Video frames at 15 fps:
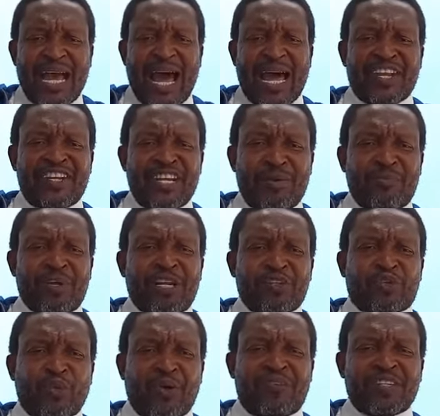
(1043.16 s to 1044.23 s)
And Nimrod
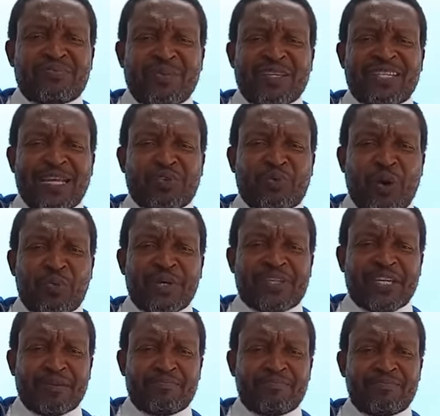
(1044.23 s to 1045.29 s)
and two of his men that were with
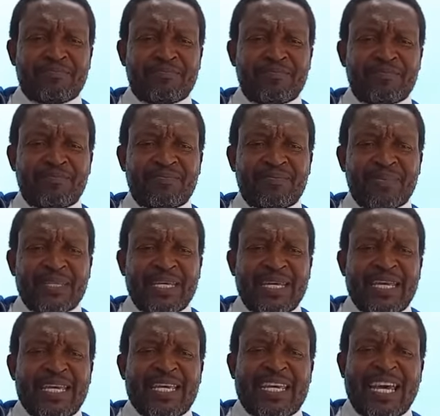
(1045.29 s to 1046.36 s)
him
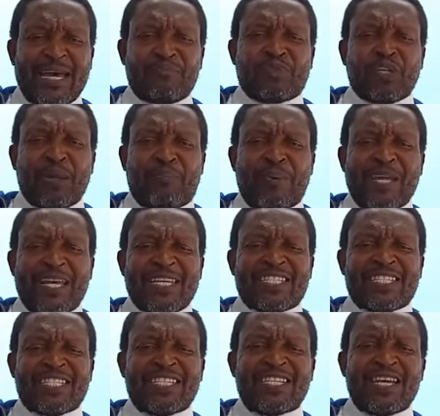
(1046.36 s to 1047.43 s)
came to the
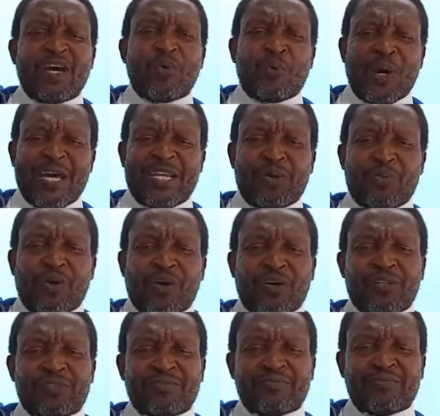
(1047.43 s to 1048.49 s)
place where they were.
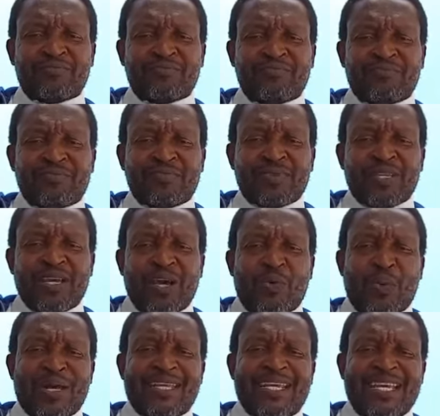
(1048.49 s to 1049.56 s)

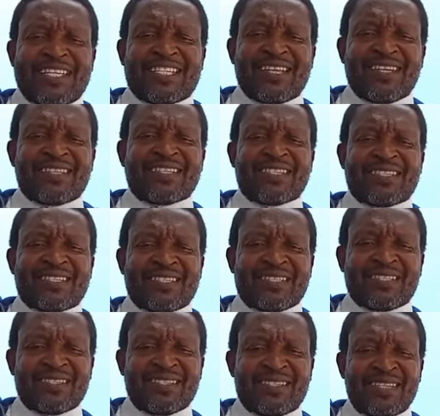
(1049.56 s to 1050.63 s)
When Esau
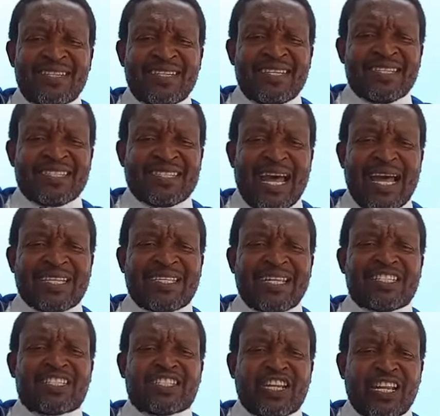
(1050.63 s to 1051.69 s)

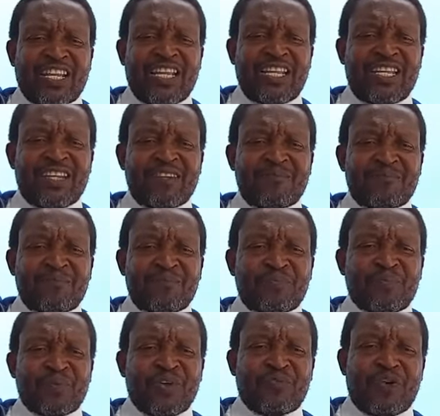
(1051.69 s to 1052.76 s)
started suddenly
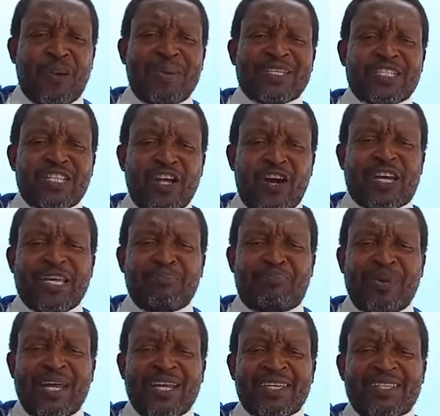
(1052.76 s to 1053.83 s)
from his lurking
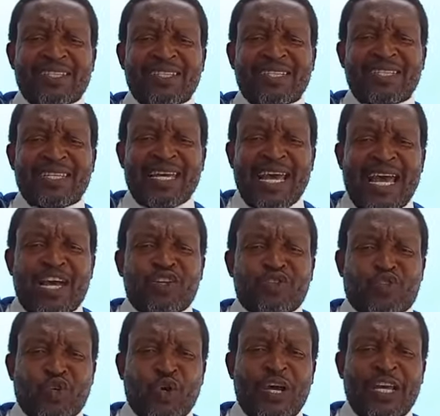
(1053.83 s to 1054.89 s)
place,
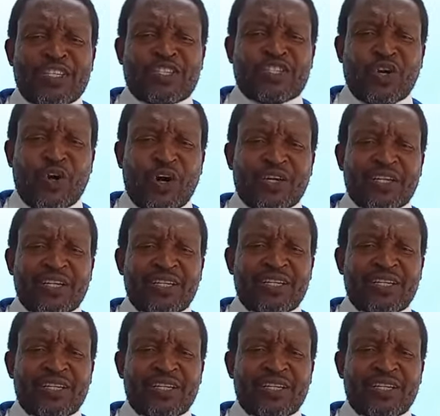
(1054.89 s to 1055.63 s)
drew his sword,